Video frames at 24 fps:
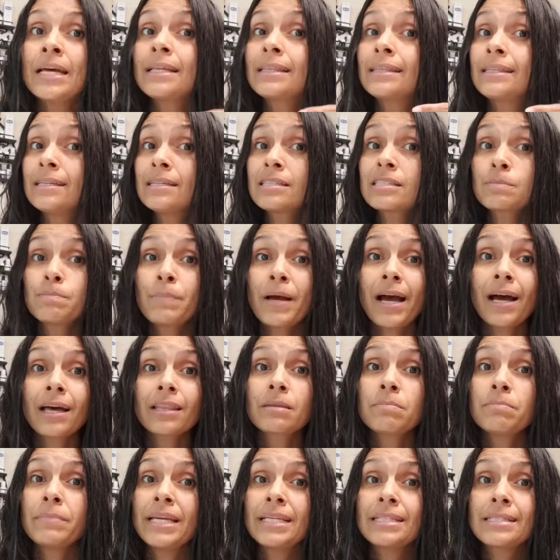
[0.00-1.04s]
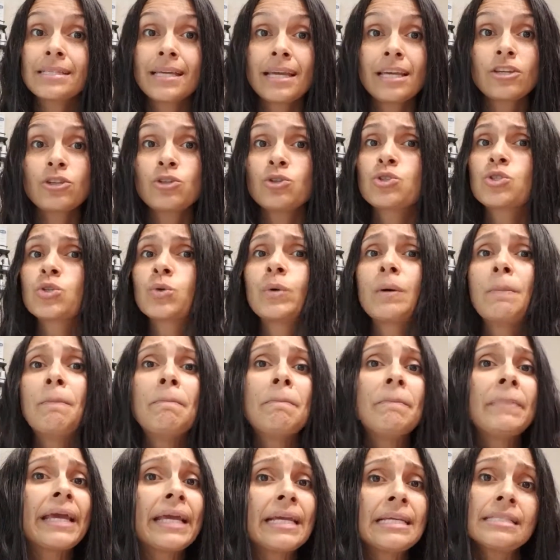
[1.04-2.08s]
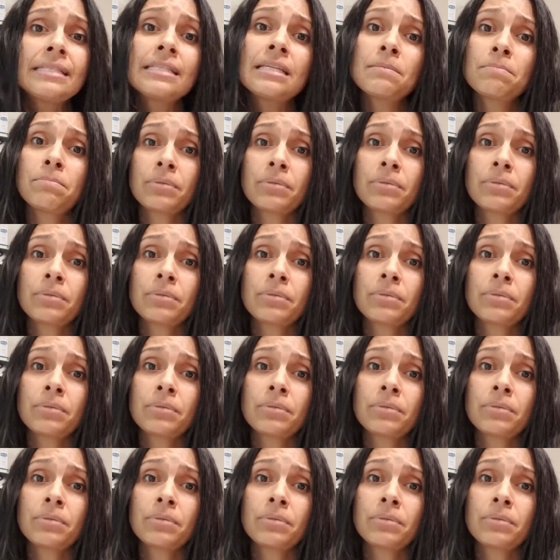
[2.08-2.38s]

This path may take you to amazing